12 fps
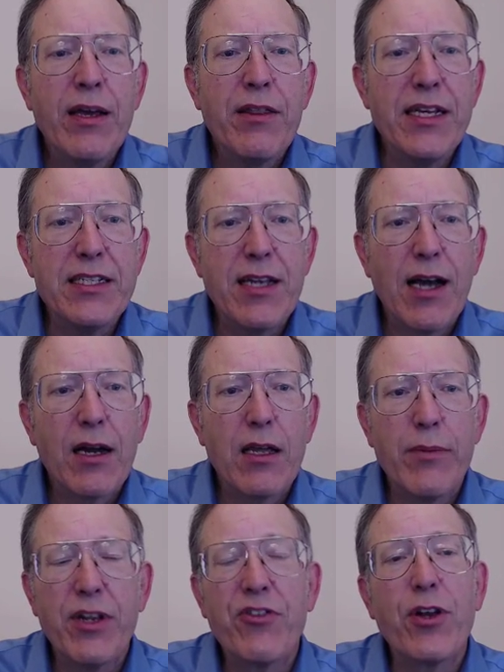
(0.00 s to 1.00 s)
these
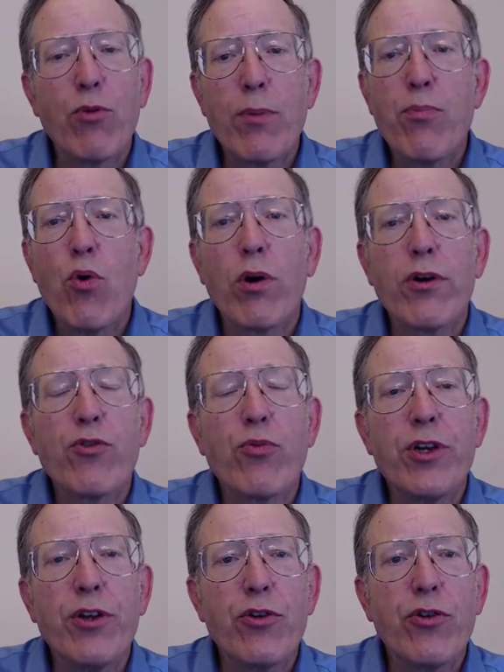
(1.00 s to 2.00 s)
documents and reports,
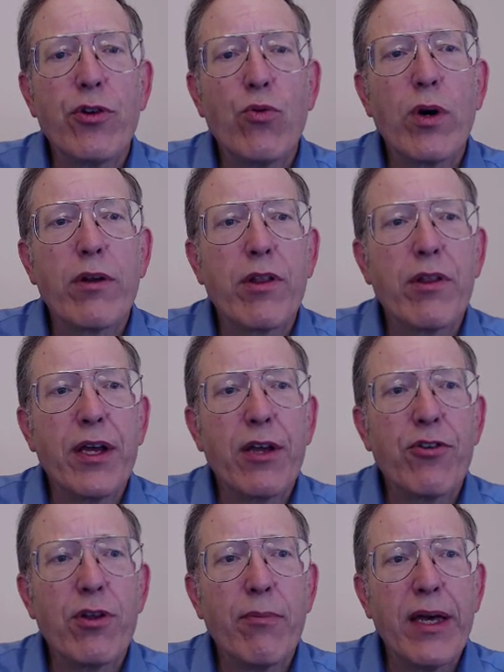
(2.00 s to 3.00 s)
which is one of the
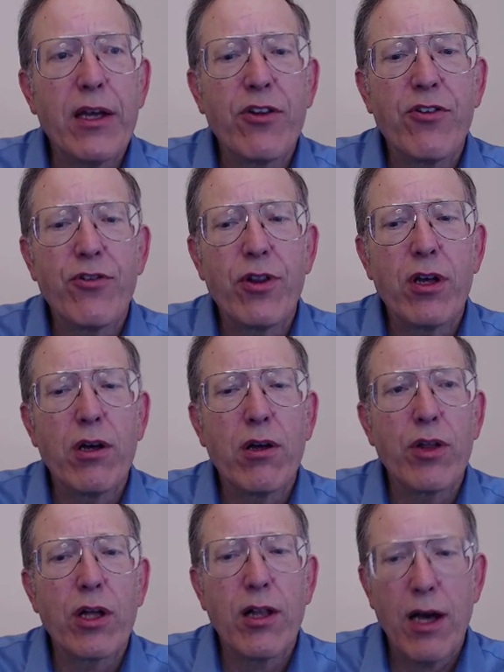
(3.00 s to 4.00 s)
things that makes
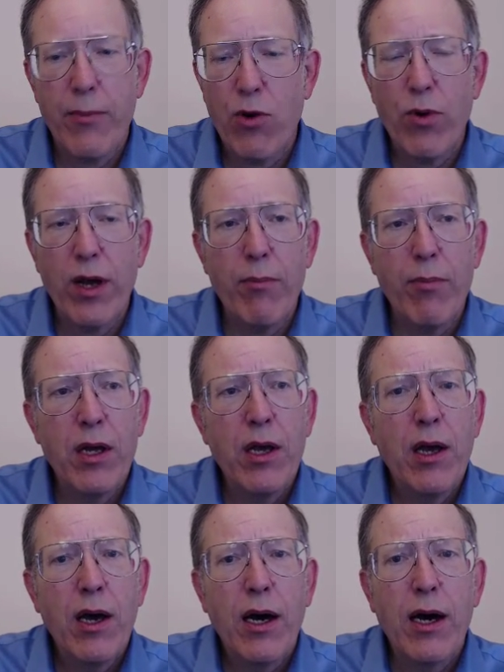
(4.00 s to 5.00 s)
the climate web
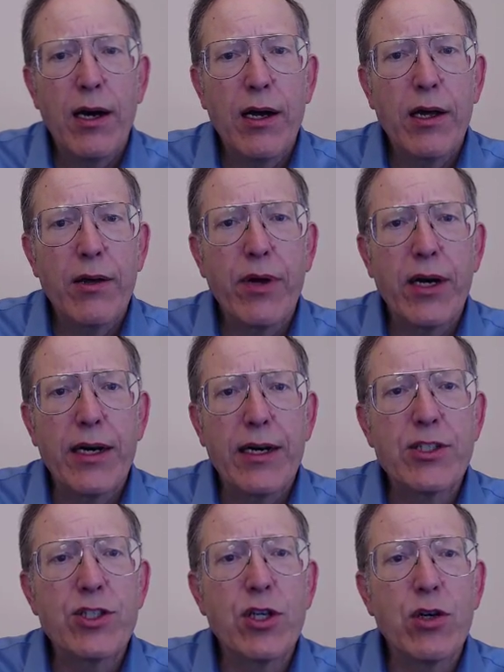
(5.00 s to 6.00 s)

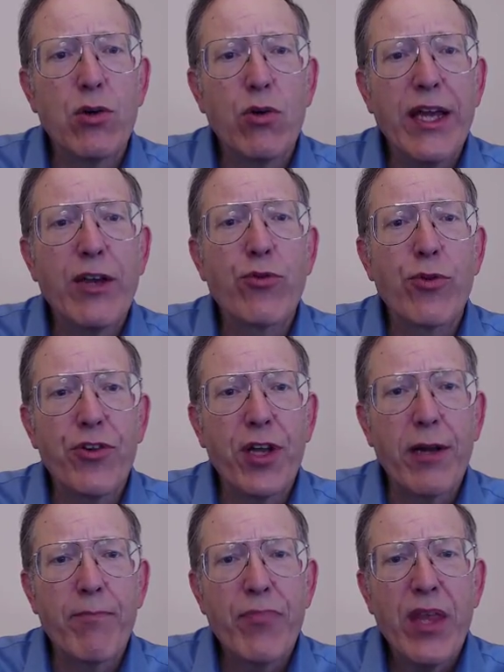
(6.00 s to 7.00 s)
so
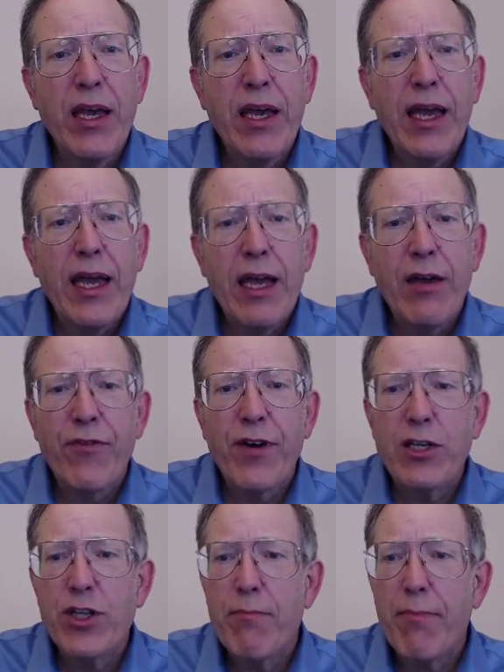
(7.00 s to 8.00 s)
interesting. If I
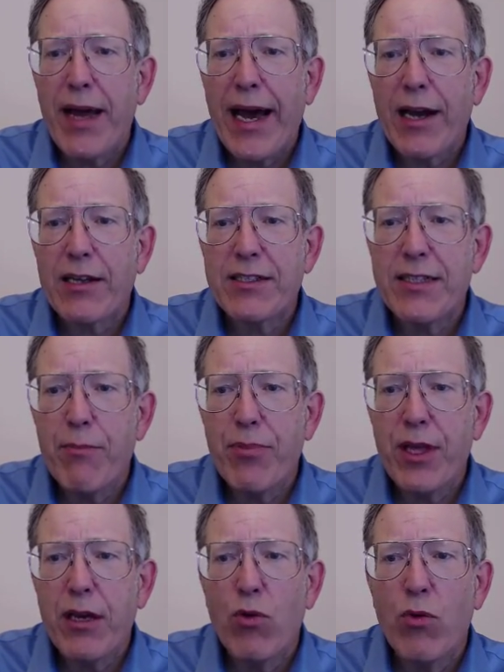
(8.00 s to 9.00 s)
jump back, same
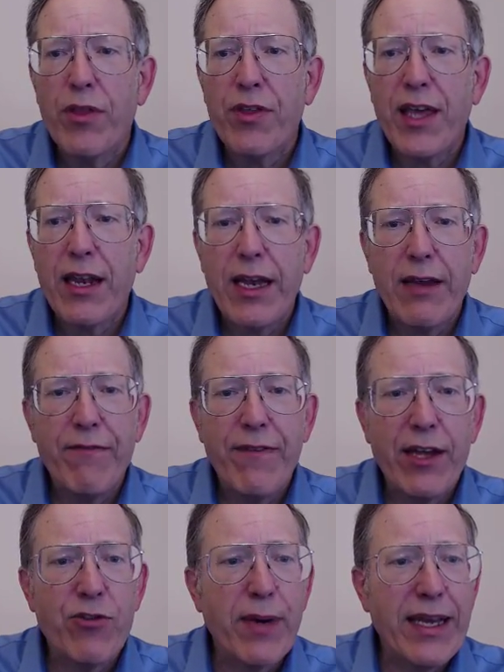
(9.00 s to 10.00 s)
thing with "can I
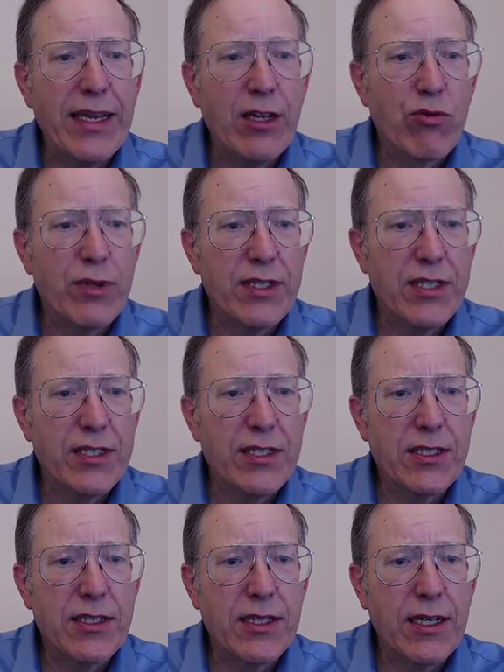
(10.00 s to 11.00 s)
advance my
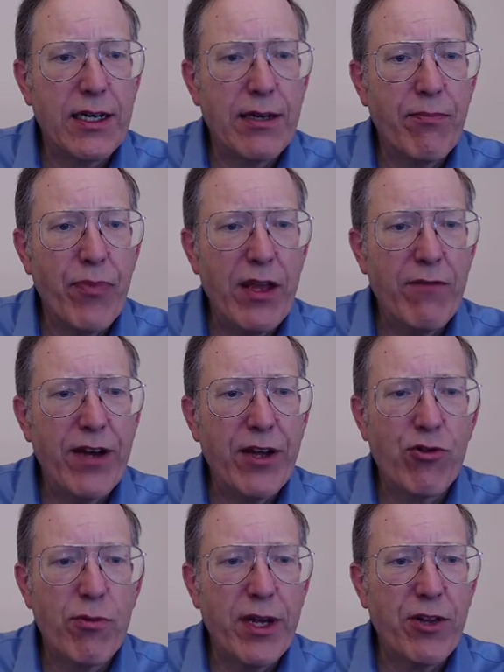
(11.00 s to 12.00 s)
interests,"
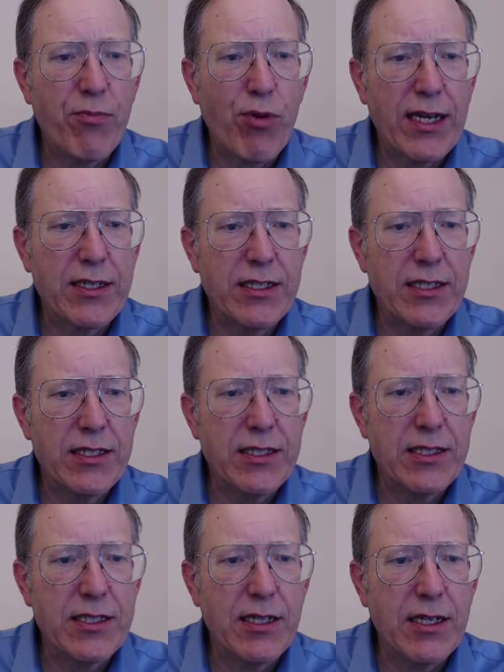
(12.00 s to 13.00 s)
investor best
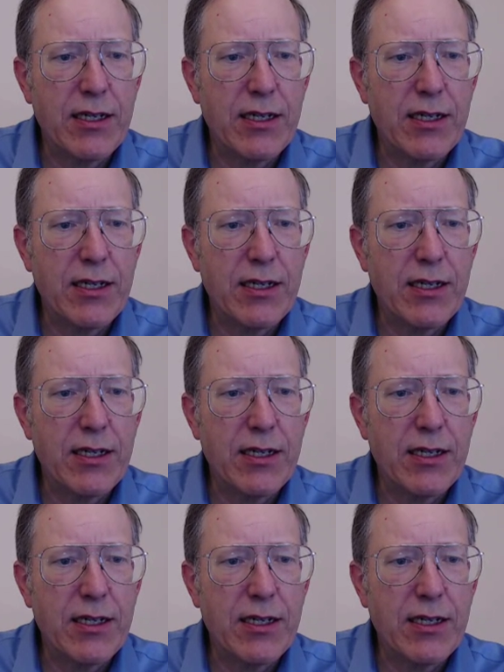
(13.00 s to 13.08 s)
practices,